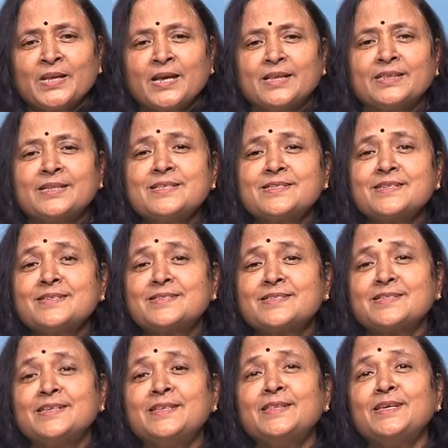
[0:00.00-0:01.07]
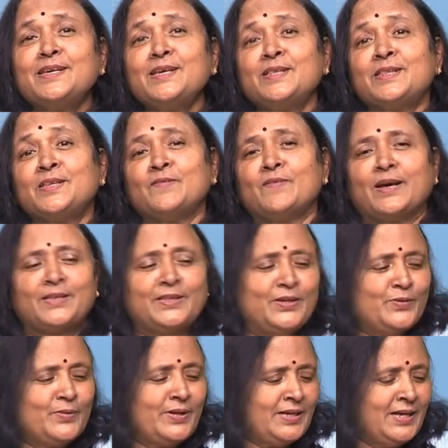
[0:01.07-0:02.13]
This is in the Diwan
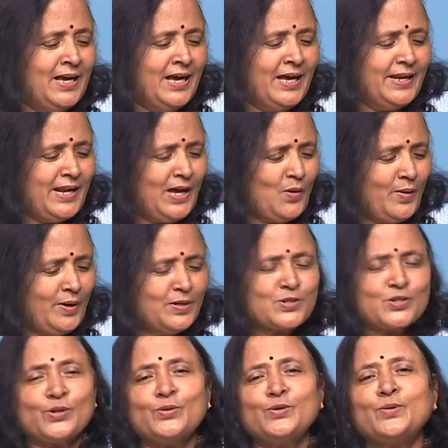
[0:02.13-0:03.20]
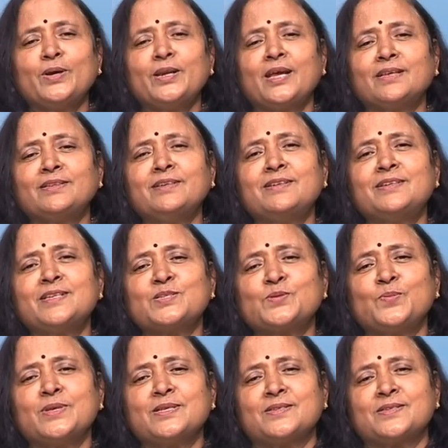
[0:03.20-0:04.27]
Deodi. Now, I will show you another
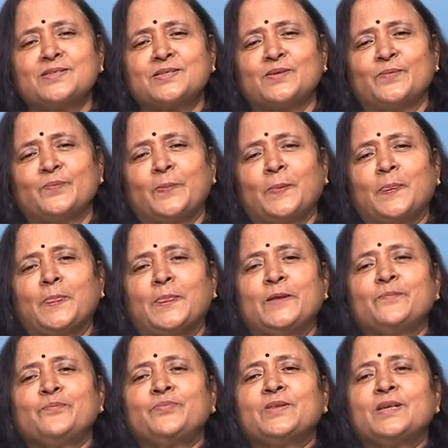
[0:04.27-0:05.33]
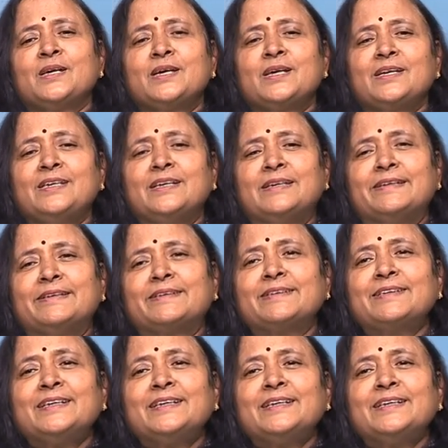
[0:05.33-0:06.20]
display system here.